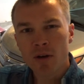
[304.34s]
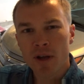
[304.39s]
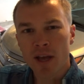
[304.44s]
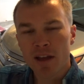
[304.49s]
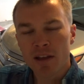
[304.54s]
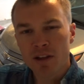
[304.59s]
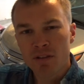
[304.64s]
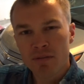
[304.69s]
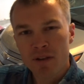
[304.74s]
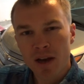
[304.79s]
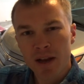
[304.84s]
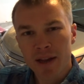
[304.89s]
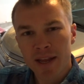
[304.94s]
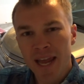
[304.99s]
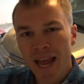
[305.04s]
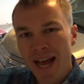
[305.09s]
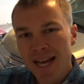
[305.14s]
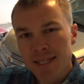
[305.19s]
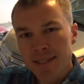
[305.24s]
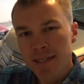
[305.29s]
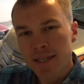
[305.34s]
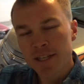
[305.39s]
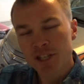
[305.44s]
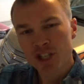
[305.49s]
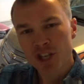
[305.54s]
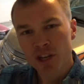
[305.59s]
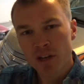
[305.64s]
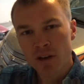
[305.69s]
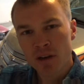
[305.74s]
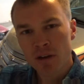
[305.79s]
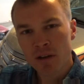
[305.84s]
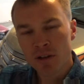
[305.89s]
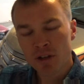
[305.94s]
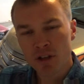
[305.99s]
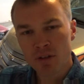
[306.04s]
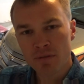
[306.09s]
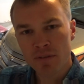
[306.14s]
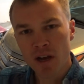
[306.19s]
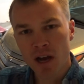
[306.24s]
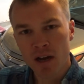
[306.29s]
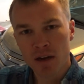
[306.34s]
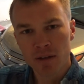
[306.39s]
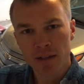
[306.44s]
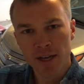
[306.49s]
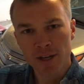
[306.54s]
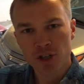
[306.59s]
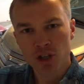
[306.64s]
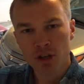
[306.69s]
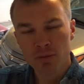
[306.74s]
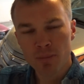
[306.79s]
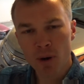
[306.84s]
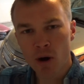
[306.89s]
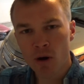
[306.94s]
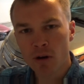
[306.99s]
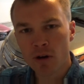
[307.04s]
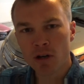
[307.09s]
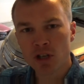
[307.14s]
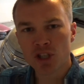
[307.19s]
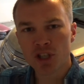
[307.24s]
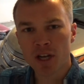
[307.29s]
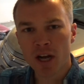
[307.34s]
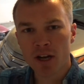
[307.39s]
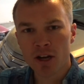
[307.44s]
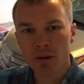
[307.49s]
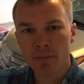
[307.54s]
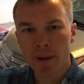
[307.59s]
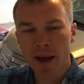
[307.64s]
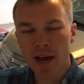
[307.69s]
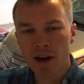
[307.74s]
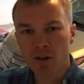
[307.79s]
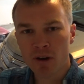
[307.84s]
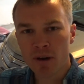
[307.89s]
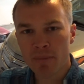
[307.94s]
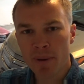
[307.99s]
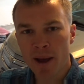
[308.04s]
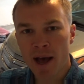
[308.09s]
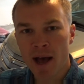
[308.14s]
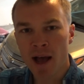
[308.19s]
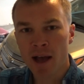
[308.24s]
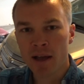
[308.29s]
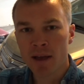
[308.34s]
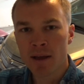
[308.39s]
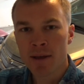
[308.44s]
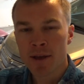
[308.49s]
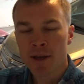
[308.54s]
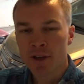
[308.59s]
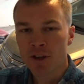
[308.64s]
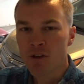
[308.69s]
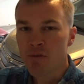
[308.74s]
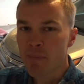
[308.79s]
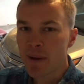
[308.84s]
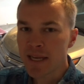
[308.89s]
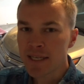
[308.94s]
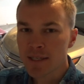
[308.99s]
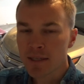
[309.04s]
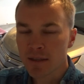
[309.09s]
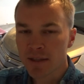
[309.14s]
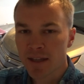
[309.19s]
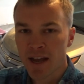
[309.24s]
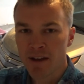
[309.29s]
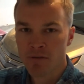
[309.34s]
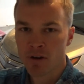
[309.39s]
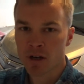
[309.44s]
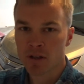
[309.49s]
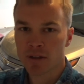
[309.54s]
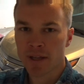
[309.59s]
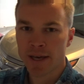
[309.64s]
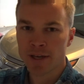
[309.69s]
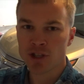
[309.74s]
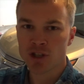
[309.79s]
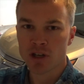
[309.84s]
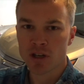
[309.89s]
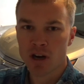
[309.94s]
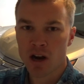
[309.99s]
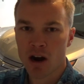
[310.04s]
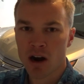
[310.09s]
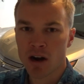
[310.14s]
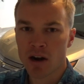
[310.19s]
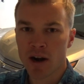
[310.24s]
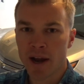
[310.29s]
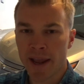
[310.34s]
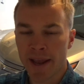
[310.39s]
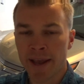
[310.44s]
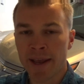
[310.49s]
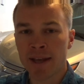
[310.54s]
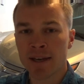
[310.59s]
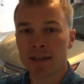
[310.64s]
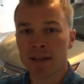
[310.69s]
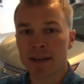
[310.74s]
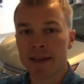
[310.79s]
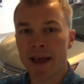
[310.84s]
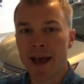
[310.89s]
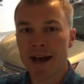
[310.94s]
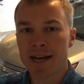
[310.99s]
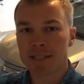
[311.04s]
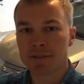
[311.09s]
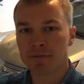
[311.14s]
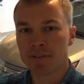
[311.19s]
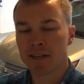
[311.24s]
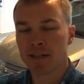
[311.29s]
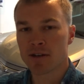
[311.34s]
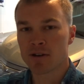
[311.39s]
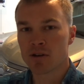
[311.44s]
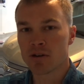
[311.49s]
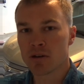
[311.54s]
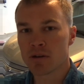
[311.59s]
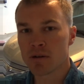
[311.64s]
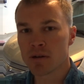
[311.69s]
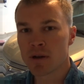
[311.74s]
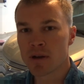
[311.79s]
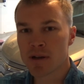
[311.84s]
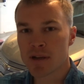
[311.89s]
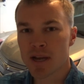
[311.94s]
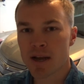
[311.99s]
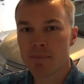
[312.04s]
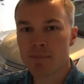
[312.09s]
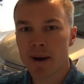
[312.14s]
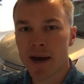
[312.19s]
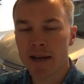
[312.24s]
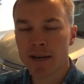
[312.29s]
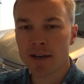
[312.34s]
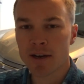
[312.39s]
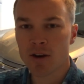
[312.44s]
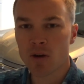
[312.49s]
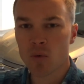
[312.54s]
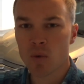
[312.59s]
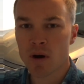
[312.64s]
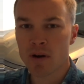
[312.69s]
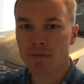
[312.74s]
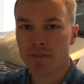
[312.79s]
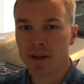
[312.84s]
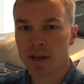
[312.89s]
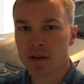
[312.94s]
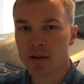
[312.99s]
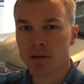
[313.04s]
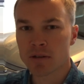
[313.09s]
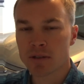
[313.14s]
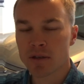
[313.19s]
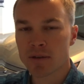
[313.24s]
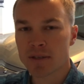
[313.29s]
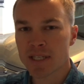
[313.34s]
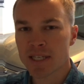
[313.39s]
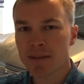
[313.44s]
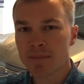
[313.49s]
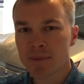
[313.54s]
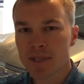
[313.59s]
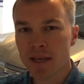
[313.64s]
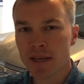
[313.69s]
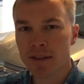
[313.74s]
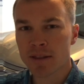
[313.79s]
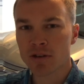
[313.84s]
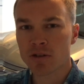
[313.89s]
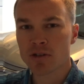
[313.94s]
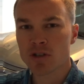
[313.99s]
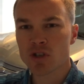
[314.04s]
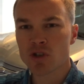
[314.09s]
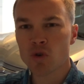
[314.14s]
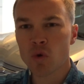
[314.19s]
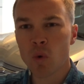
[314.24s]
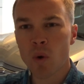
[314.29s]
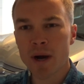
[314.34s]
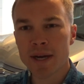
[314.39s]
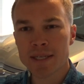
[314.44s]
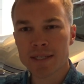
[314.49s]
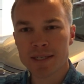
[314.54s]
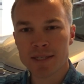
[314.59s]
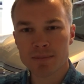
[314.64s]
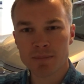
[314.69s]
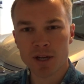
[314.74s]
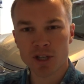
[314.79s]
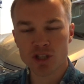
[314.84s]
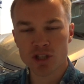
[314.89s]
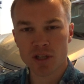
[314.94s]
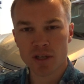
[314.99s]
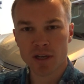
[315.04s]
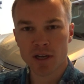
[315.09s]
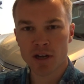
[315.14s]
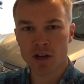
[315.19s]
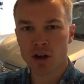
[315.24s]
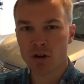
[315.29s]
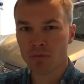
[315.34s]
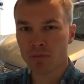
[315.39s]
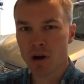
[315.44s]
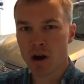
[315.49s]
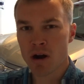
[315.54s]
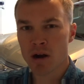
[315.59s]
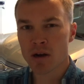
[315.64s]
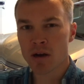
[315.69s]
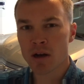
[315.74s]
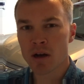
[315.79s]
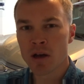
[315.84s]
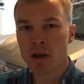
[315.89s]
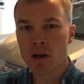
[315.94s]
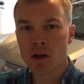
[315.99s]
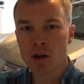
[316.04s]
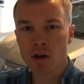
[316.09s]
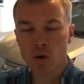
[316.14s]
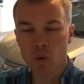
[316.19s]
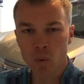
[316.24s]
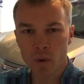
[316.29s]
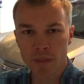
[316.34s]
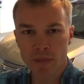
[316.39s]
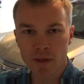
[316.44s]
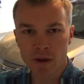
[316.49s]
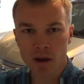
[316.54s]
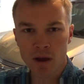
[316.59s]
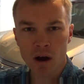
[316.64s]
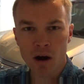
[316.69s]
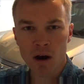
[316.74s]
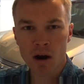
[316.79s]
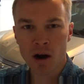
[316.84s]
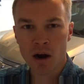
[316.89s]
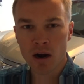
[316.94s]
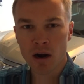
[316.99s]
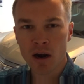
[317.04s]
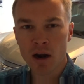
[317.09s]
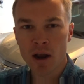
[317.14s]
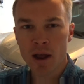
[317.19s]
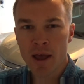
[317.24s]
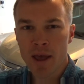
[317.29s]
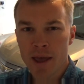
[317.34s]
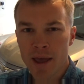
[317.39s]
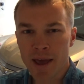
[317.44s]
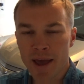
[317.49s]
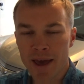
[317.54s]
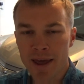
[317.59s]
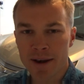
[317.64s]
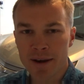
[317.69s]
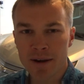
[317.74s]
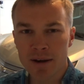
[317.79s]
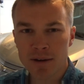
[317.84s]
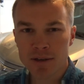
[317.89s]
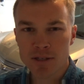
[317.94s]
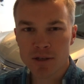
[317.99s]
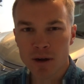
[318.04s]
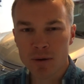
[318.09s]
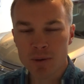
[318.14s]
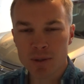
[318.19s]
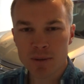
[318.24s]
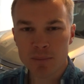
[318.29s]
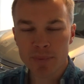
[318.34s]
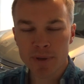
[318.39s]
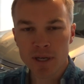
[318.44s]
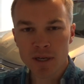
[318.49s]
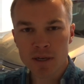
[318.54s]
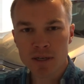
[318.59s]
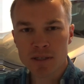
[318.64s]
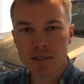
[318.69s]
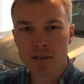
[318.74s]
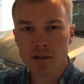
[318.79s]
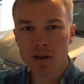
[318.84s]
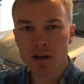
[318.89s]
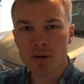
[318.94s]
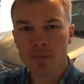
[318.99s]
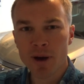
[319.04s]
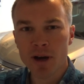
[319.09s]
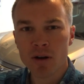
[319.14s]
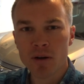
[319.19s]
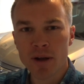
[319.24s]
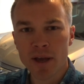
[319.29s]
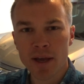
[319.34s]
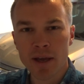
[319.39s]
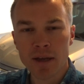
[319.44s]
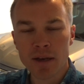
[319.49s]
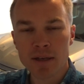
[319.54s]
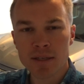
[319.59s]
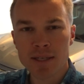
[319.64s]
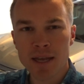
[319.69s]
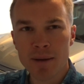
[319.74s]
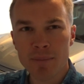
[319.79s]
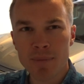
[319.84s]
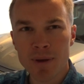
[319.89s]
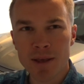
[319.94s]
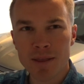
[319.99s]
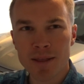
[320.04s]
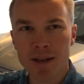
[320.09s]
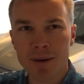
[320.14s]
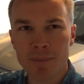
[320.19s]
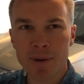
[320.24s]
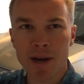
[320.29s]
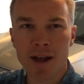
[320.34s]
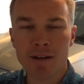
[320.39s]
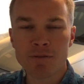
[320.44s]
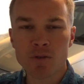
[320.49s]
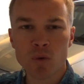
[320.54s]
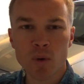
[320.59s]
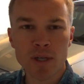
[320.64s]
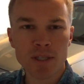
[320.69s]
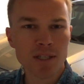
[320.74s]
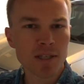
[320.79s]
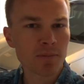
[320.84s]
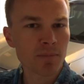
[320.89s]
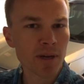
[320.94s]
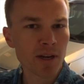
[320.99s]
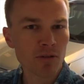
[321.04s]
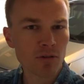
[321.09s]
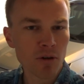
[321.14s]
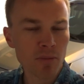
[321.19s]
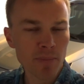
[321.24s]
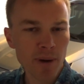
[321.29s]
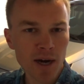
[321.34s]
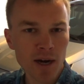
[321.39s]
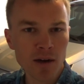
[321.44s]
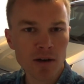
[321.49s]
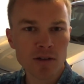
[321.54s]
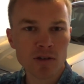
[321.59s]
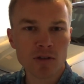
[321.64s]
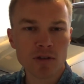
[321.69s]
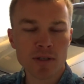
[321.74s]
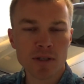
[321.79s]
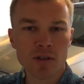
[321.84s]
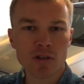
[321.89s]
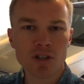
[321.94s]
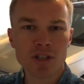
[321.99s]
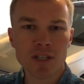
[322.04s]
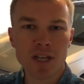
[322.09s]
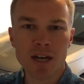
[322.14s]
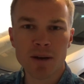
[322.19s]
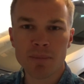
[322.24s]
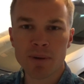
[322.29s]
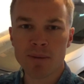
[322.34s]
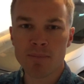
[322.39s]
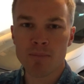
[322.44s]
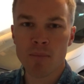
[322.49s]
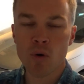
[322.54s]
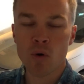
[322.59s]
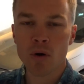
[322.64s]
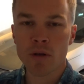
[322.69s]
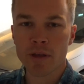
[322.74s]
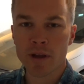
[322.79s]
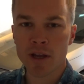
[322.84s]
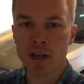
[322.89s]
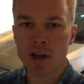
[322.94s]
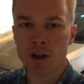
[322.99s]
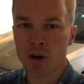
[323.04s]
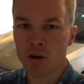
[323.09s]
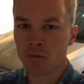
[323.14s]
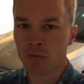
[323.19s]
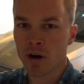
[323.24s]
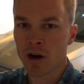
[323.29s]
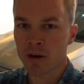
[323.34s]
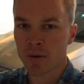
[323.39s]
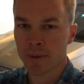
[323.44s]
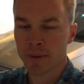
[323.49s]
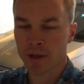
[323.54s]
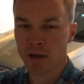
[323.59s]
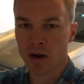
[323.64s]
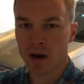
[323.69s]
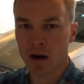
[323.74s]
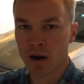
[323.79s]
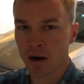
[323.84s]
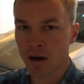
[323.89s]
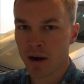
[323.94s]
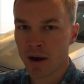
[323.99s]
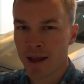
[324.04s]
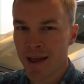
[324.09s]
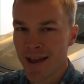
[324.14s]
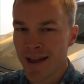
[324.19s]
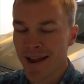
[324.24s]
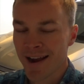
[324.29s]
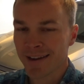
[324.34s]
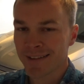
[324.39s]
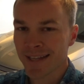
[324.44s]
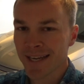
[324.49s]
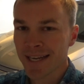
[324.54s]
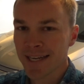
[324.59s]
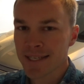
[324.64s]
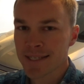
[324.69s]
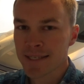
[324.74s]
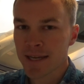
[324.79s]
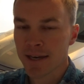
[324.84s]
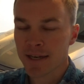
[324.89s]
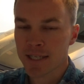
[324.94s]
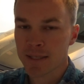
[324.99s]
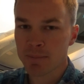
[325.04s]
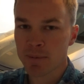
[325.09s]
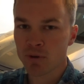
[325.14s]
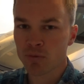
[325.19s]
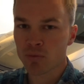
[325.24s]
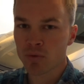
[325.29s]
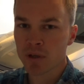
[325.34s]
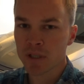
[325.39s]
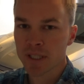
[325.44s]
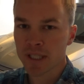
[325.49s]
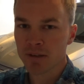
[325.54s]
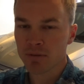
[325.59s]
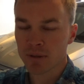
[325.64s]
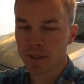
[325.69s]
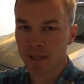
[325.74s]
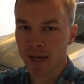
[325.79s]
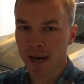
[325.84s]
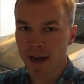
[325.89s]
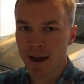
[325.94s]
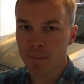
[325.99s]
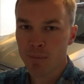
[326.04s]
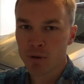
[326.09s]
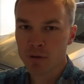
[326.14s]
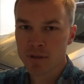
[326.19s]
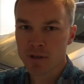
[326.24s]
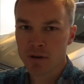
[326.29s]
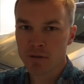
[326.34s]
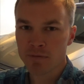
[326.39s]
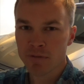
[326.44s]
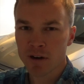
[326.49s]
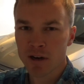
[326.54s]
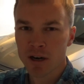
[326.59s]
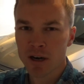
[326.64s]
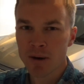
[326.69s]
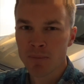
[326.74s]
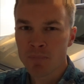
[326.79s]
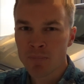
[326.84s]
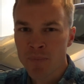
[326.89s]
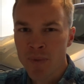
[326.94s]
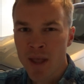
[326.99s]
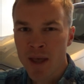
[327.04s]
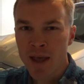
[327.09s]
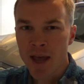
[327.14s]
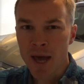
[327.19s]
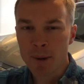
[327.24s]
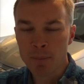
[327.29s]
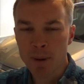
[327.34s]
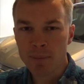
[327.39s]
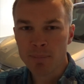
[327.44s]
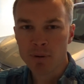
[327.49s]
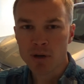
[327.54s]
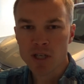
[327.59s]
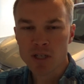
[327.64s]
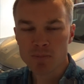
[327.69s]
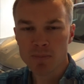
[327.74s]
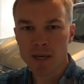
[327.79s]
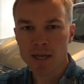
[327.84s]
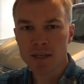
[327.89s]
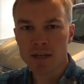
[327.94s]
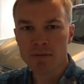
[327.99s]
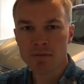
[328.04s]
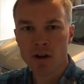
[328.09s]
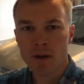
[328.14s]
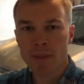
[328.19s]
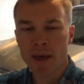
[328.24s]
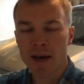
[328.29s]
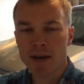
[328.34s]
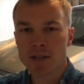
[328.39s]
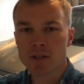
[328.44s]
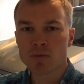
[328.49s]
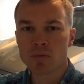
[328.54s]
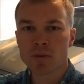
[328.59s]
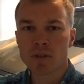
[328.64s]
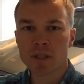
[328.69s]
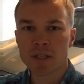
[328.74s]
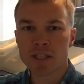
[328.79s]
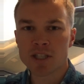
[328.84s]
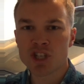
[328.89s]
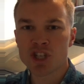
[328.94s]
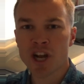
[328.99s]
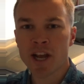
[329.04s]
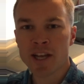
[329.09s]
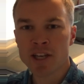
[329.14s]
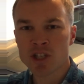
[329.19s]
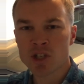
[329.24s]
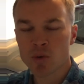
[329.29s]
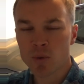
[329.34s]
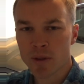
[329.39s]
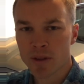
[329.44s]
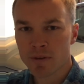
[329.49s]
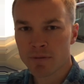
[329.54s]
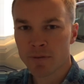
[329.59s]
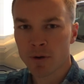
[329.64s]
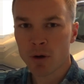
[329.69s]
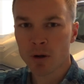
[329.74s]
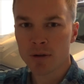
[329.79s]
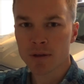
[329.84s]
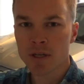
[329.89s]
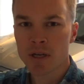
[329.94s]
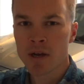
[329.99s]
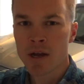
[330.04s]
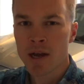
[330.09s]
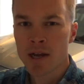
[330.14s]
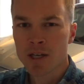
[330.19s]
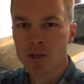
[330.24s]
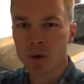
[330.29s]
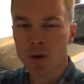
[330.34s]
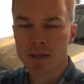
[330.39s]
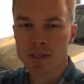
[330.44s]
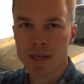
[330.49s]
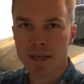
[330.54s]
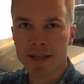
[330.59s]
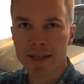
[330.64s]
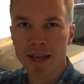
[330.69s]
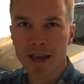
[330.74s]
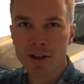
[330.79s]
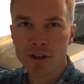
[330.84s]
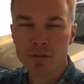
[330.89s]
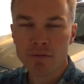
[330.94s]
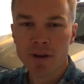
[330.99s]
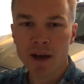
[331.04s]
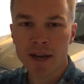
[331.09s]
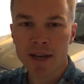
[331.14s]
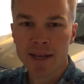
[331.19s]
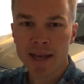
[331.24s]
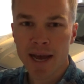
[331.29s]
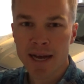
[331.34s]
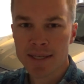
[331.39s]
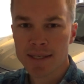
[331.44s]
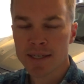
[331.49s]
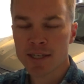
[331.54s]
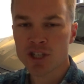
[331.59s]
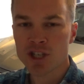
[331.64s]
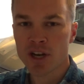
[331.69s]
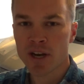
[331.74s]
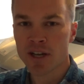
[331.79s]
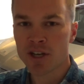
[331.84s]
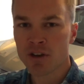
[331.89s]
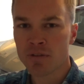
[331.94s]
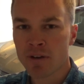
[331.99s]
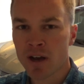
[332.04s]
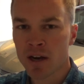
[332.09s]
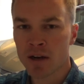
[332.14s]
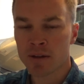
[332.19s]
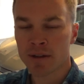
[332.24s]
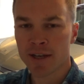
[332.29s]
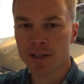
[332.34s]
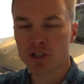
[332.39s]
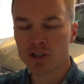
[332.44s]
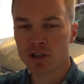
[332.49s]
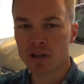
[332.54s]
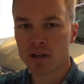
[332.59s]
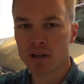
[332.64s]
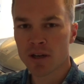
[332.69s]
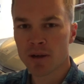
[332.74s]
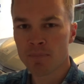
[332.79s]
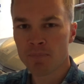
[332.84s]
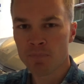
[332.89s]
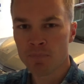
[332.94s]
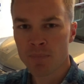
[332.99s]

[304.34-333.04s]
okay, you've got a gas engine, you've got electric motors, you got your battery pack. You basically have an electric car and a gas vehicle combined into one vehicle. So it seems like there's twice as much that can go wrong with the car. And so I was a bit concerned about, okay, does that mean that I'm gonna have twice as many repairs, or is there just gonna be more that can go wrong with the car? And like I said, it's been really reliable so far. And my perspective on that has really changed with the Volt, to where it's like, yeah, you've got a gas engine and you've got an electric